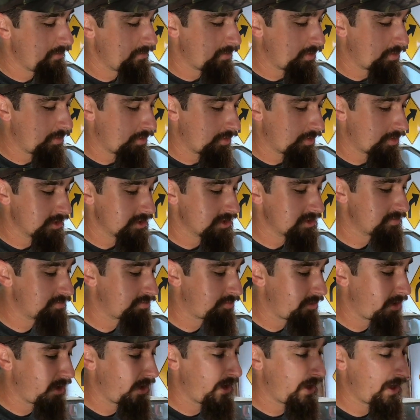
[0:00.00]
more
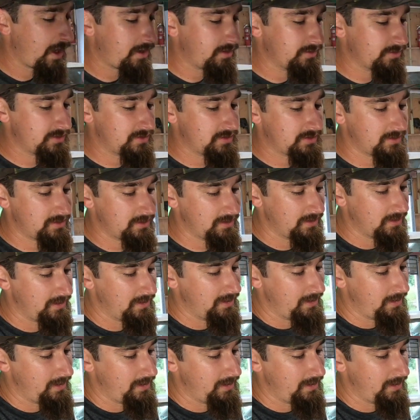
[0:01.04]
spread outs,